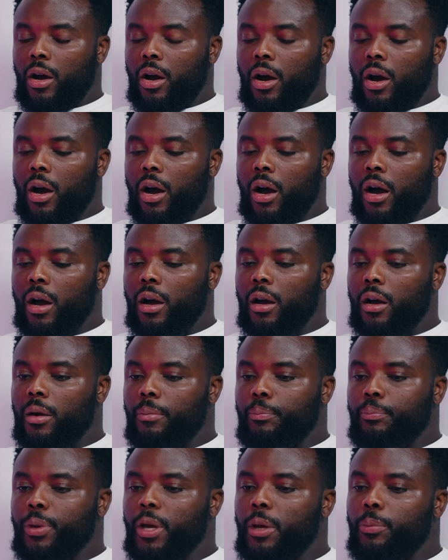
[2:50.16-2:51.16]
are
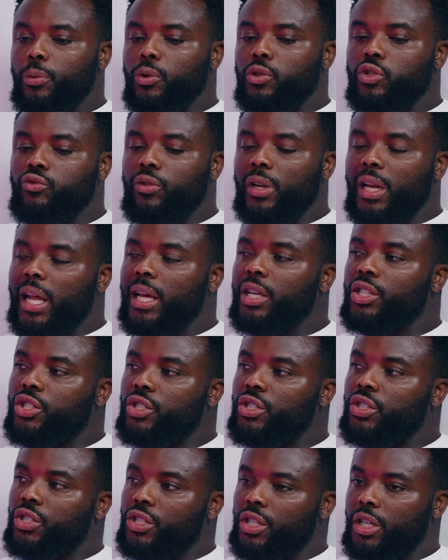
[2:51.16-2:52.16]
people's
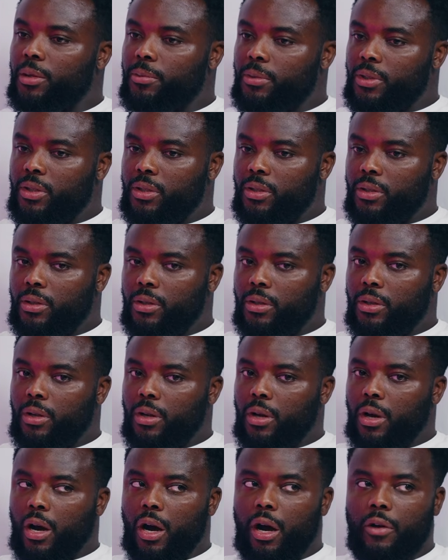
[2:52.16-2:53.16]
relationships
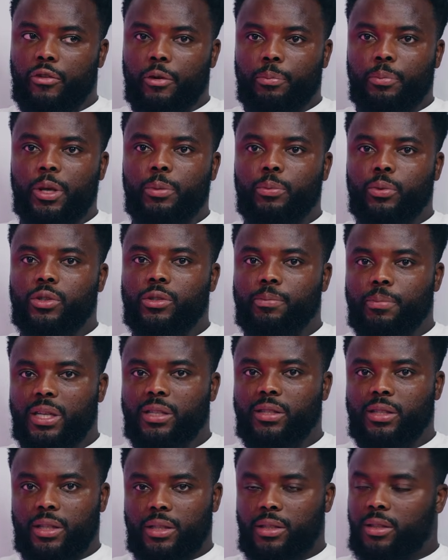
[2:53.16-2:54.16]
other people's
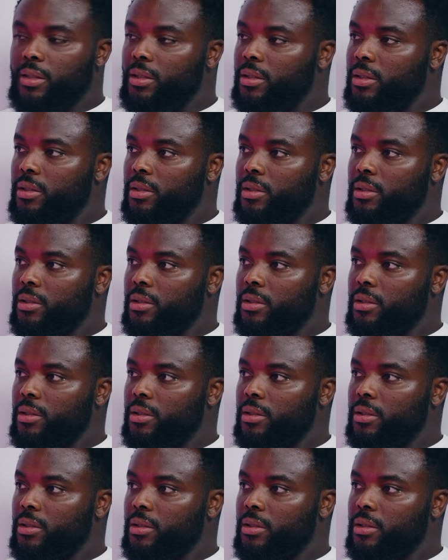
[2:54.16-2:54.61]
business?